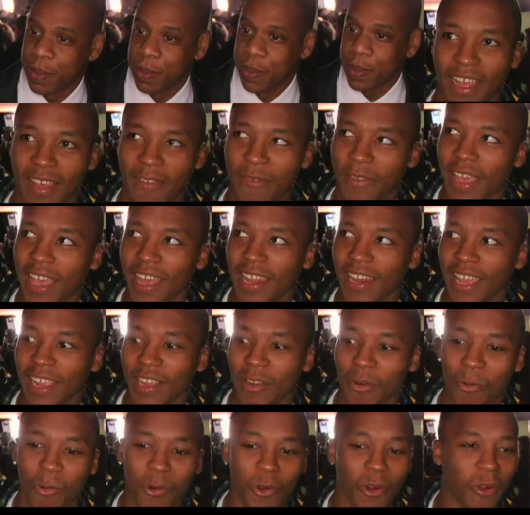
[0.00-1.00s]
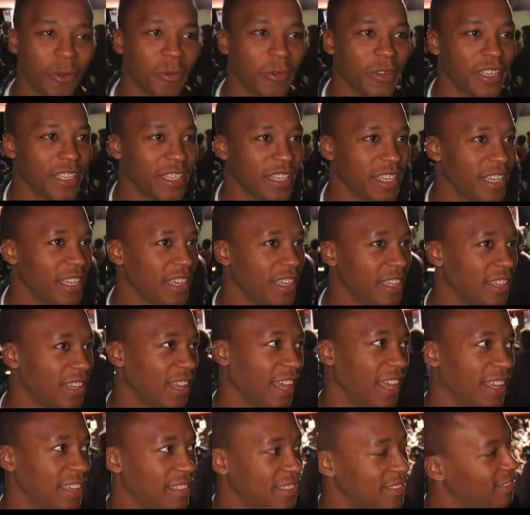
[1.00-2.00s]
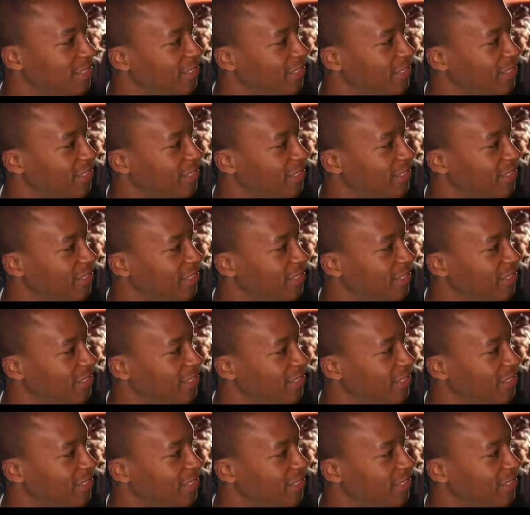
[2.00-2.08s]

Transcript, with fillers: I've had like a whirlwind year, like